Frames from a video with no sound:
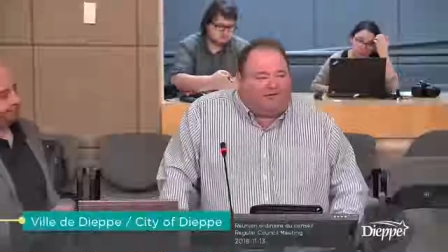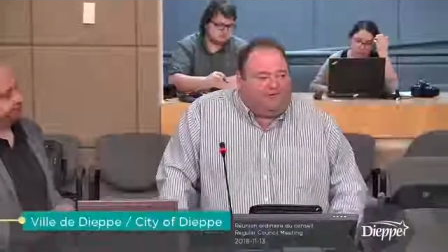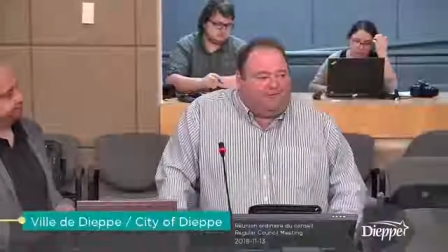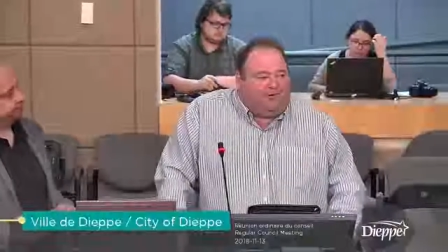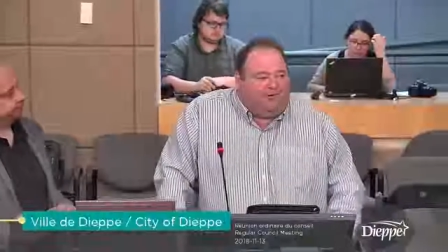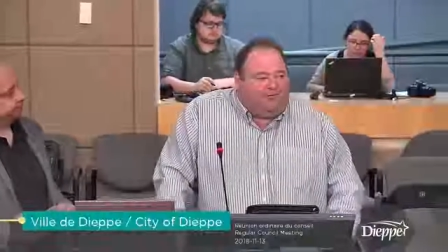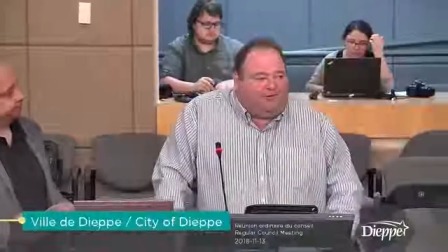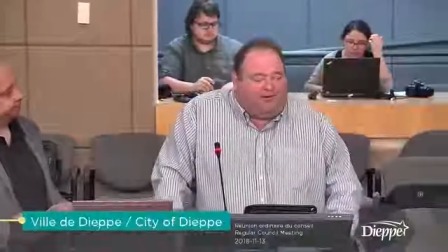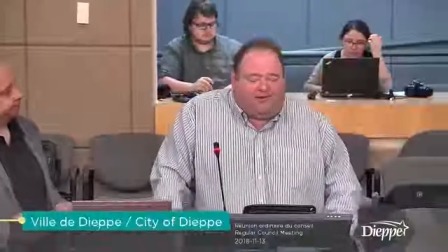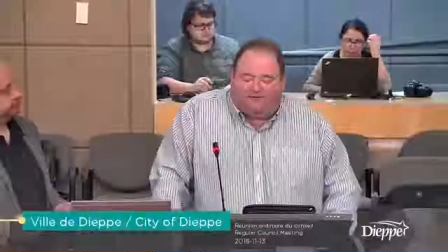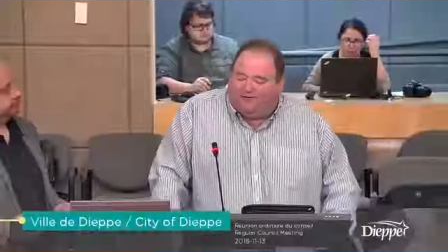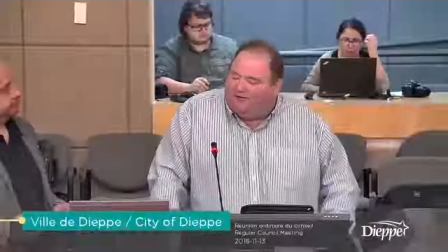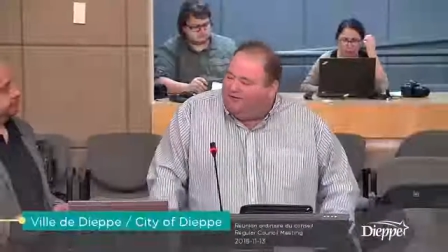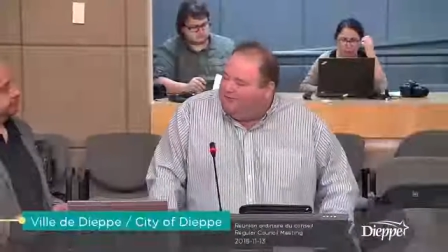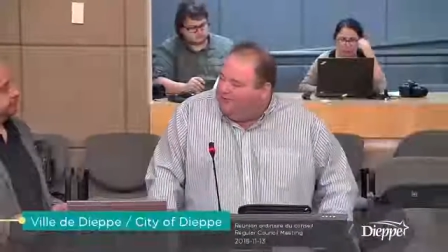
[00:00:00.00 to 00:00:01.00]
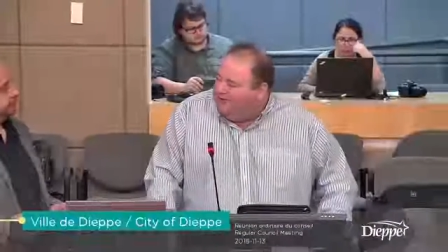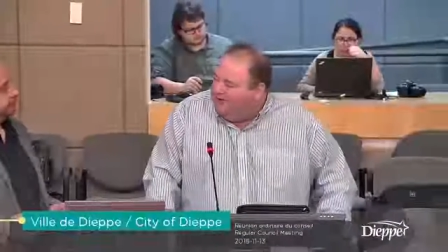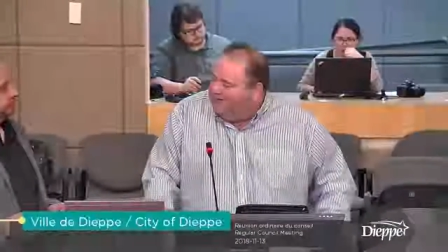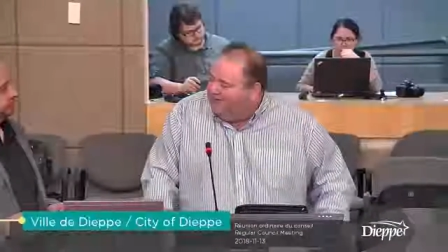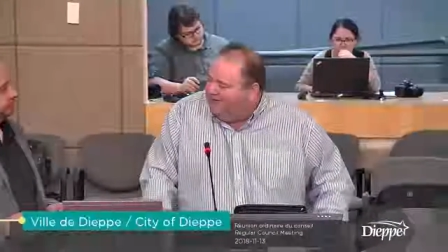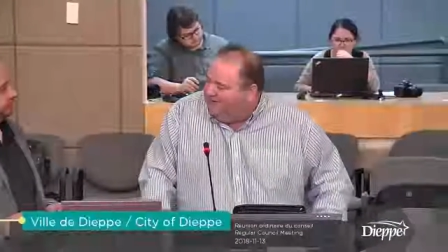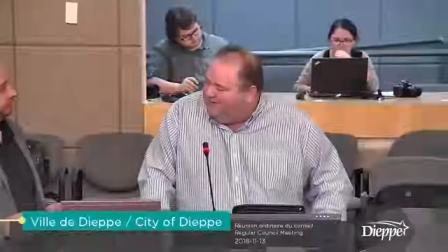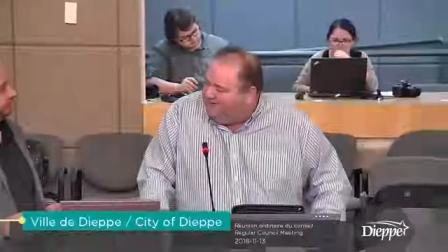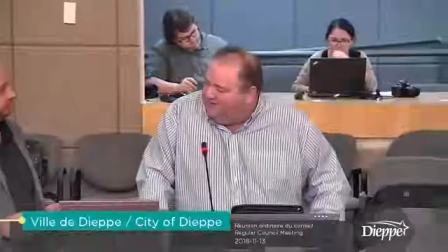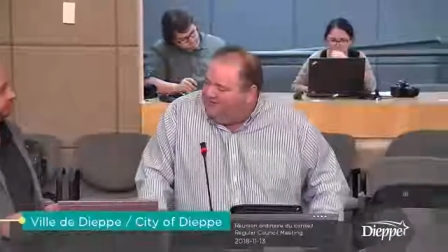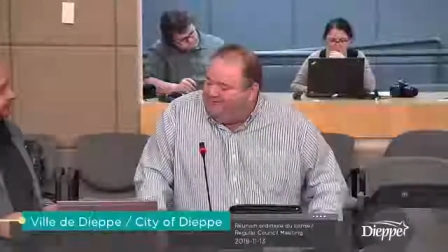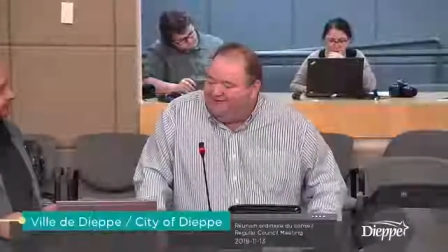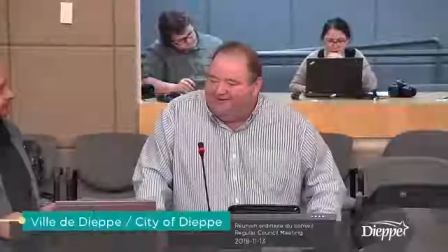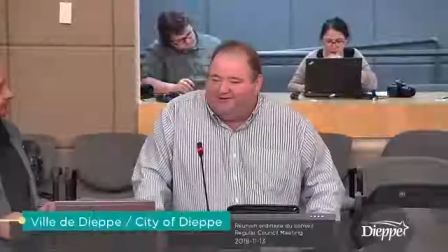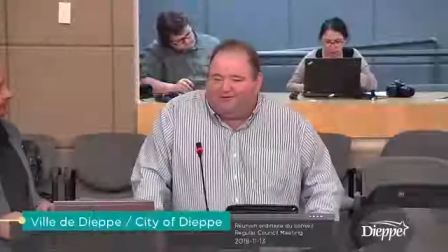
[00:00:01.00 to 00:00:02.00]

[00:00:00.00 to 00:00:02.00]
Absolutely. It's not